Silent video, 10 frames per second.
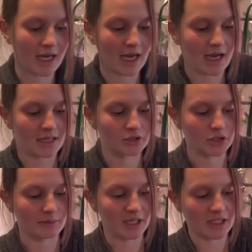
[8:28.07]
had
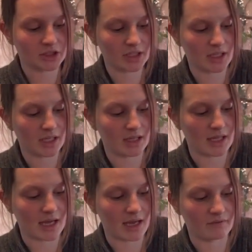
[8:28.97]
germination and
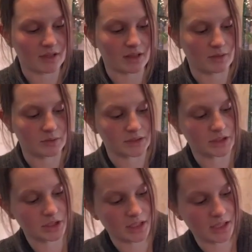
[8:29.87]
that everything was
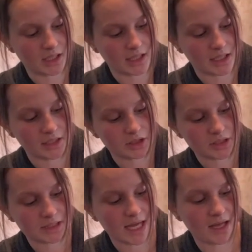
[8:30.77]
good in
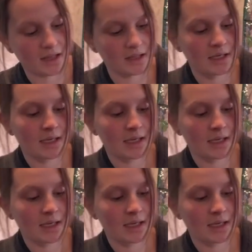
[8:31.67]
each cell.